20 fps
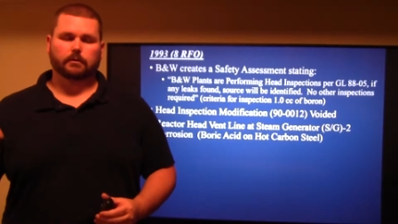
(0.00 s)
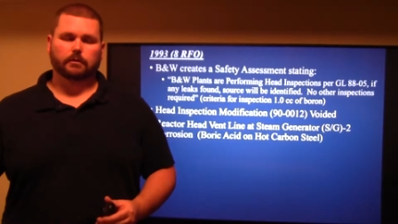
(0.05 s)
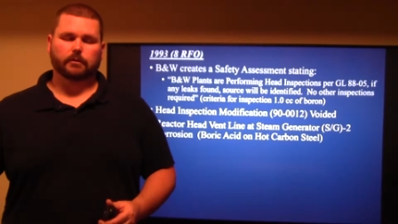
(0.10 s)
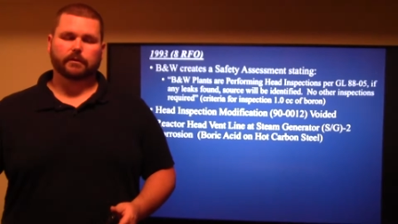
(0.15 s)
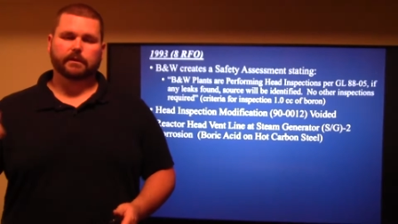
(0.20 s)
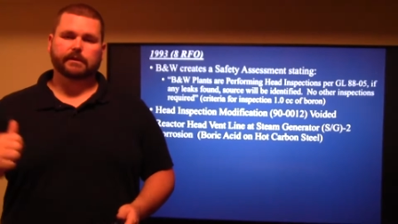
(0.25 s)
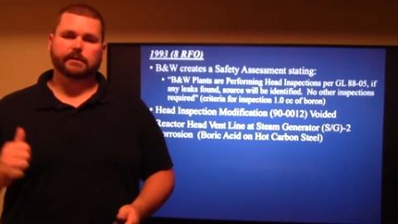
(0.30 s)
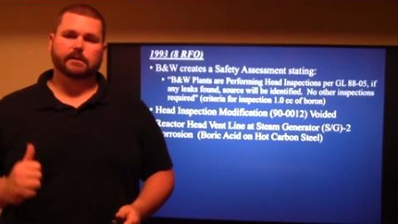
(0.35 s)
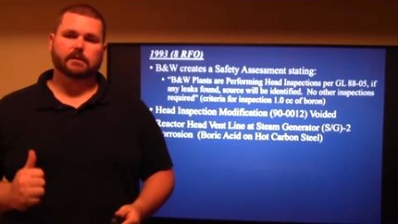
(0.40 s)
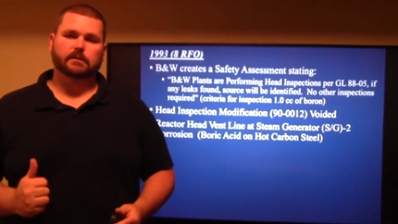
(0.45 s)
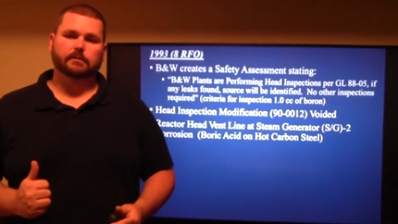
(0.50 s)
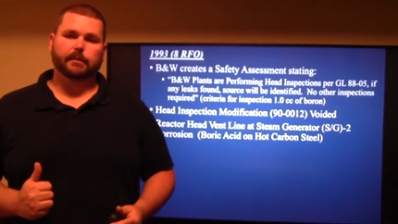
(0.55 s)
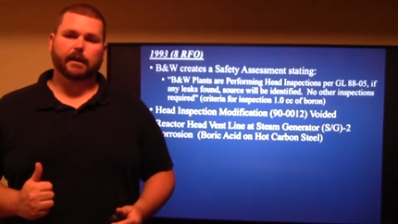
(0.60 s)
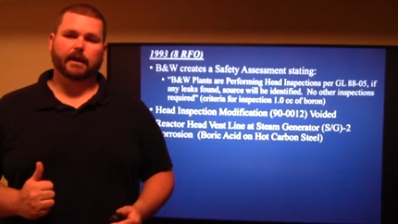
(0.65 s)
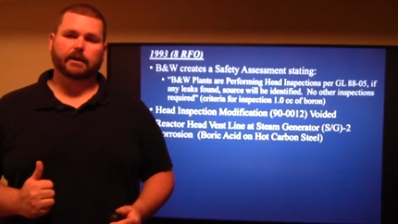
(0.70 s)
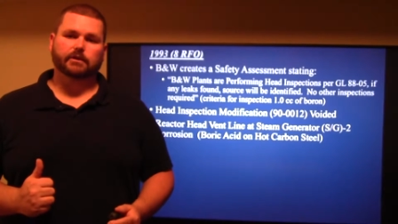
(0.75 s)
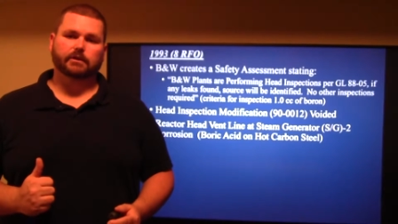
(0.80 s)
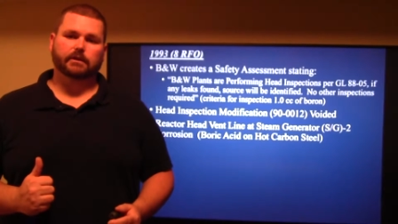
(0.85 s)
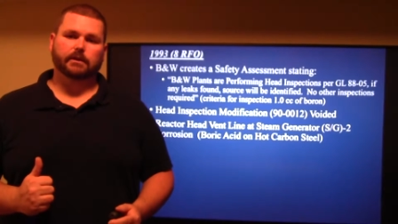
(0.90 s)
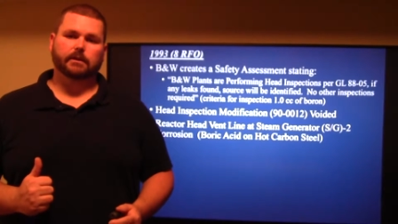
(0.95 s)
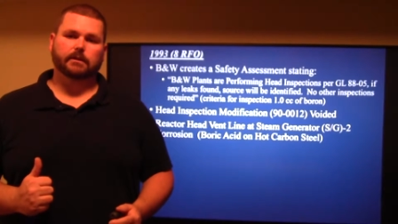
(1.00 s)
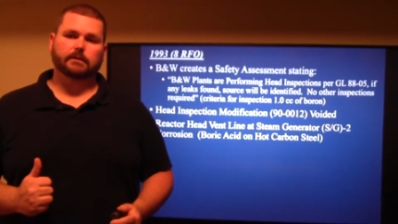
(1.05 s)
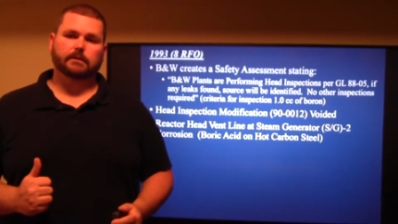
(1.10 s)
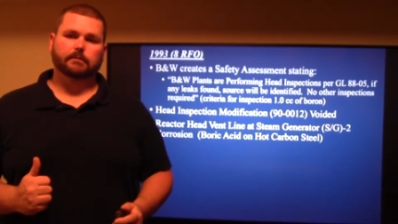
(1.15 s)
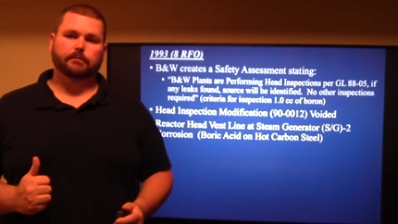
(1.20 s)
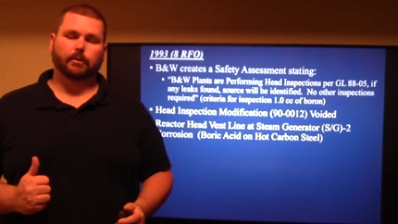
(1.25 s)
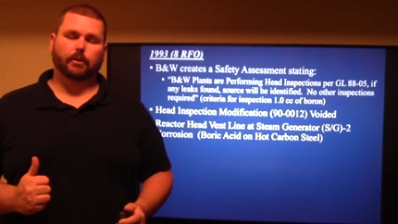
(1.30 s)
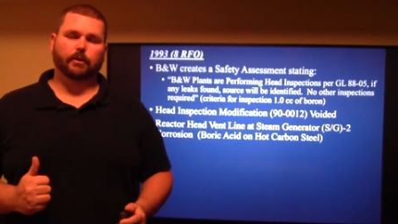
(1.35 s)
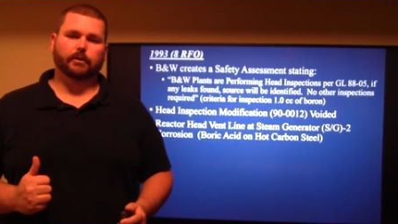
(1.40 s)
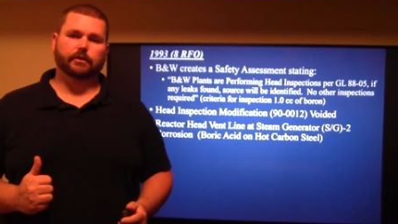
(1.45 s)
doing these inspections
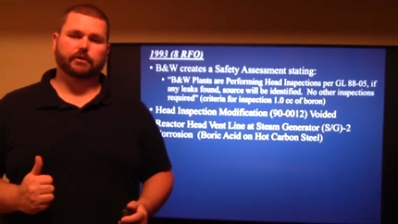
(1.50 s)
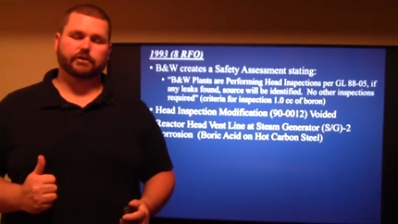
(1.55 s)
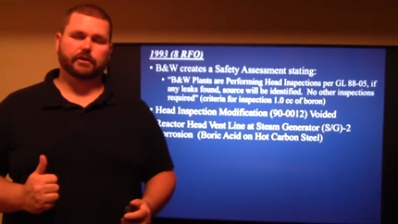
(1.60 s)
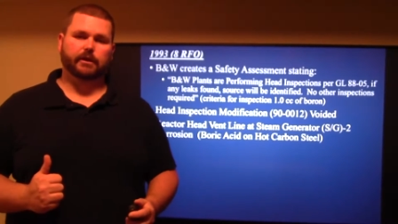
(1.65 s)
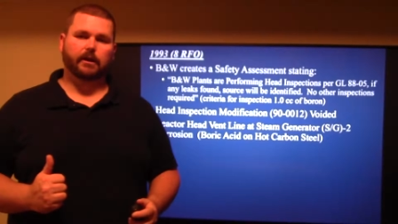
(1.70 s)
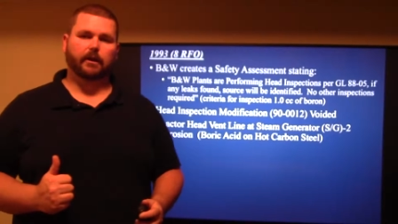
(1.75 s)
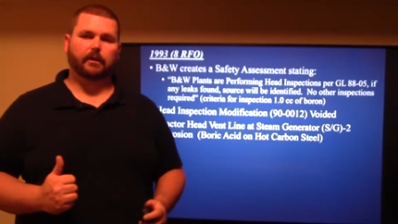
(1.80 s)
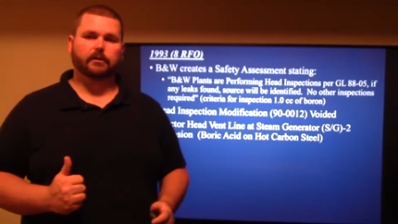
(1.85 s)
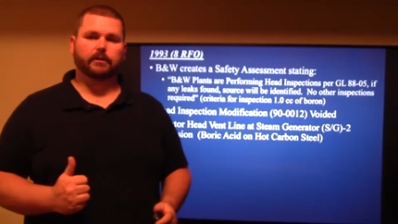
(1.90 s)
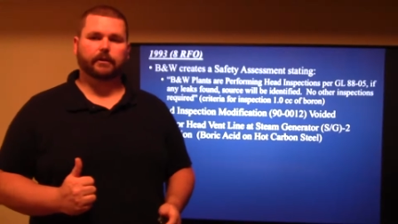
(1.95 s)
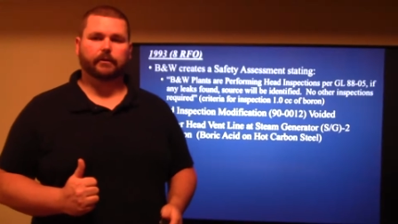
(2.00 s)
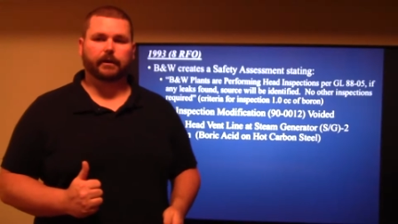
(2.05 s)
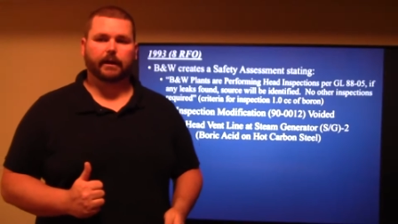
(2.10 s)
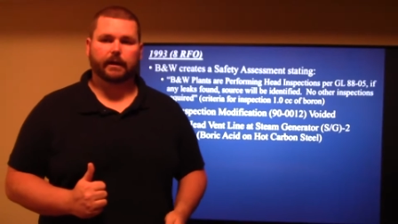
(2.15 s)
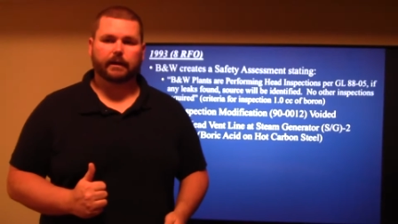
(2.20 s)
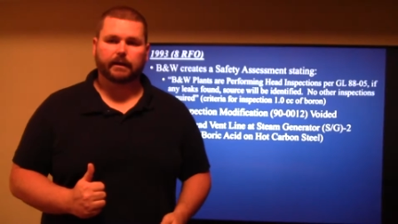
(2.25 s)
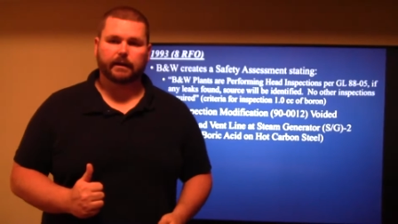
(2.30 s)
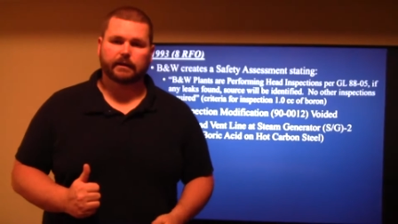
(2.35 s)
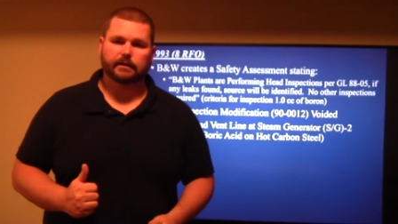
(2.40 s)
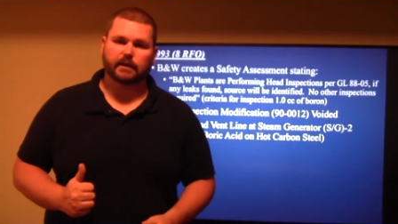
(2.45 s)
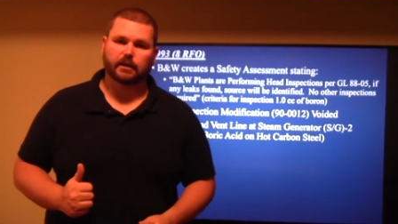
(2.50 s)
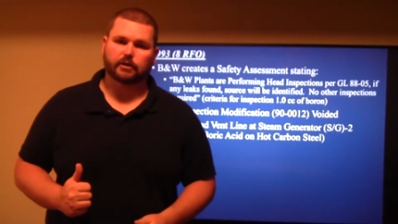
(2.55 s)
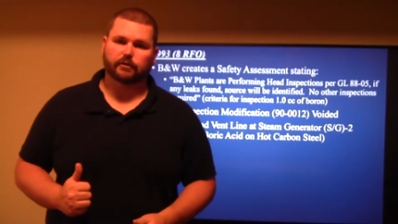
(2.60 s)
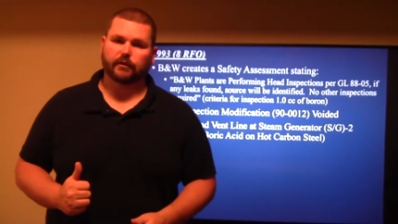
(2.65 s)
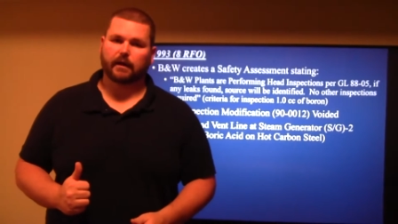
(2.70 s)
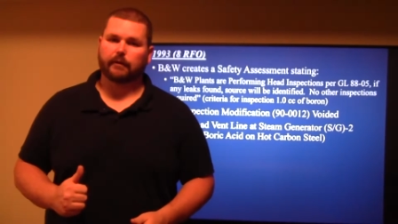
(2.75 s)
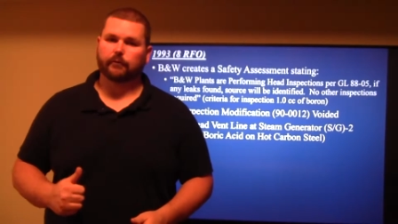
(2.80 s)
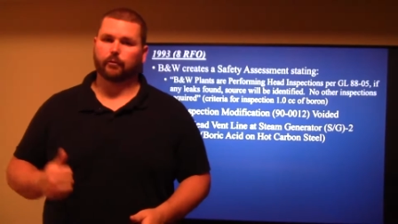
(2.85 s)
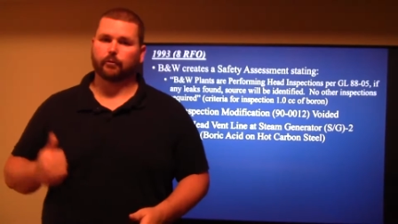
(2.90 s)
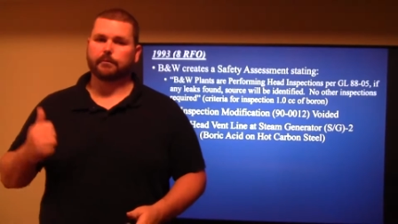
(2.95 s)
per the generic letter
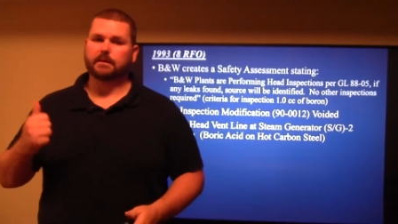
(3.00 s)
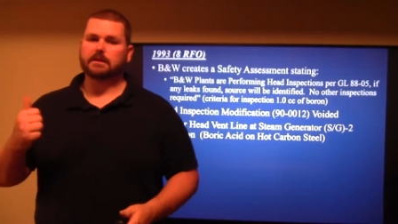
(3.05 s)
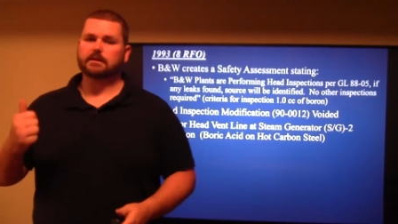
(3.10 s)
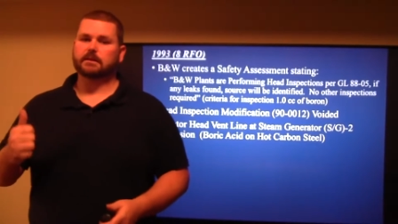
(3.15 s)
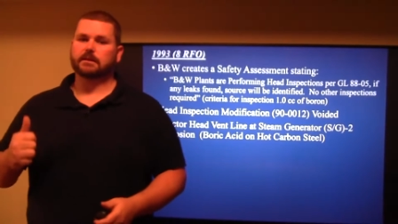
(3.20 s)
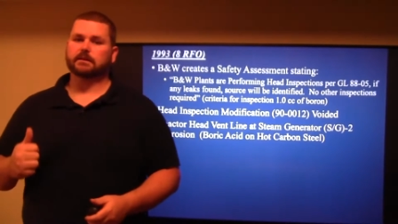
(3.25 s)
88-5 will meet